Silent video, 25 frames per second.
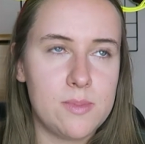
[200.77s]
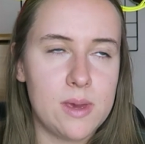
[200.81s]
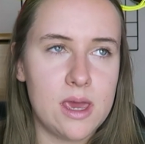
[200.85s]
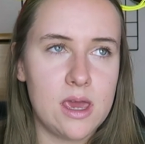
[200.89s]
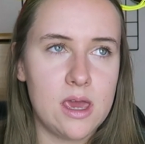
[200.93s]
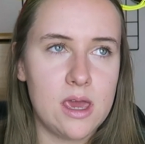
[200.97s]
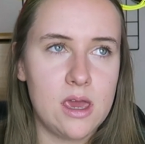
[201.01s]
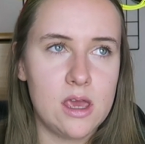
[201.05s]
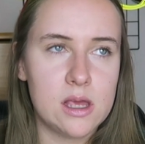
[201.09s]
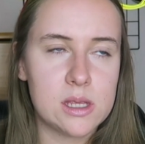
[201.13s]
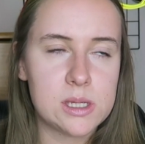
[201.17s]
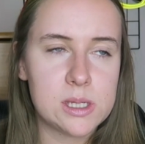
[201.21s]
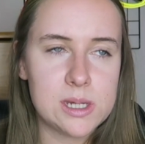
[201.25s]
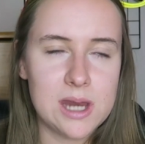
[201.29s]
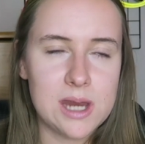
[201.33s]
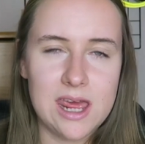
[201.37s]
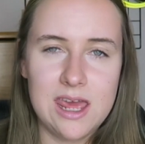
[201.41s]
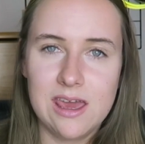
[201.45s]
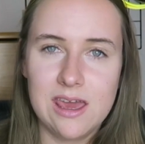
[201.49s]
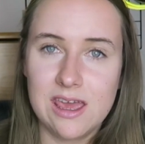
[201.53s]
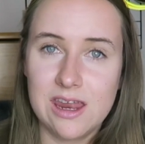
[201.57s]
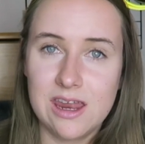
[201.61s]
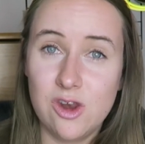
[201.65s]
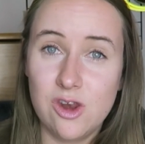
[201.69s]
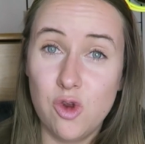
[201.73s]
be
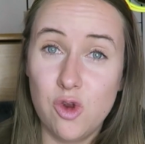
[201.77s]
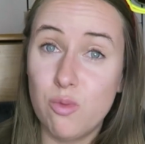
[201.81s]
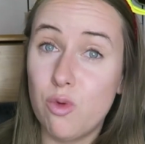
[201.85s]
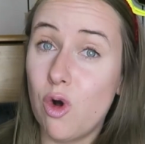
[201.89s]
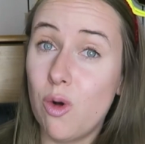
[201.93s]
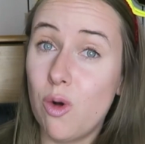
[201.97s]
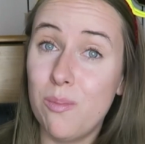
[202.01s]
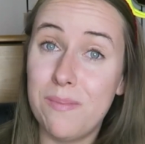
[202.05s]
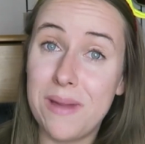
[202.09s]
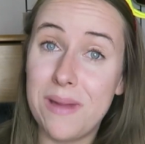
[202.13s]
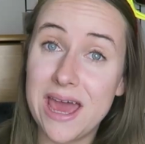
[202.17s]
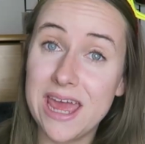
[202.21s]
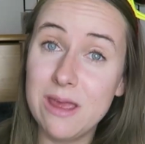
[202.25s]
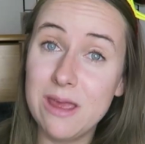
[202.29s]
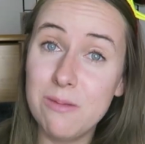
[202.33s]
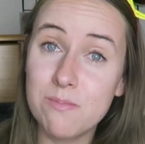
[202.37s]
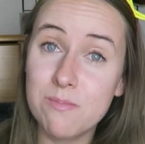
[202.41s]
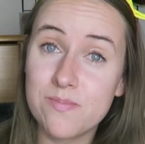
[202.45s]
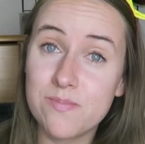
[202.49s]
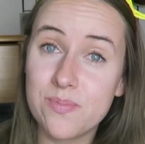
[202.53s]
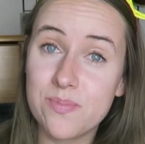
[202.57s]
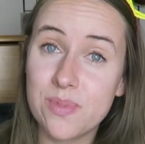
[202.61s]
staying in Newport Bay,